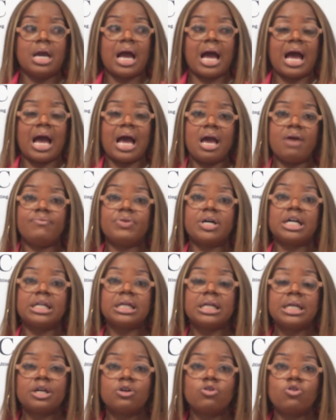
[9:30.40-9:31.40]
I have a
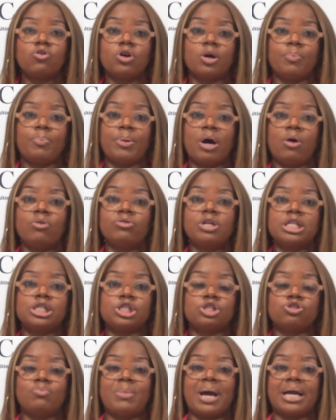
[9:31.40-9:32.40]
clinical component
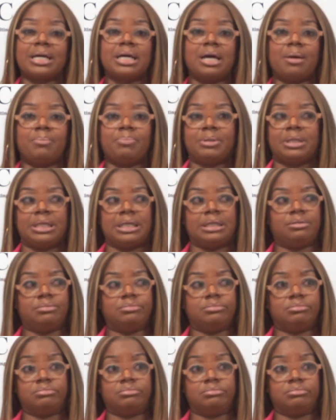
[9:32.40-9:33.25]
to my company.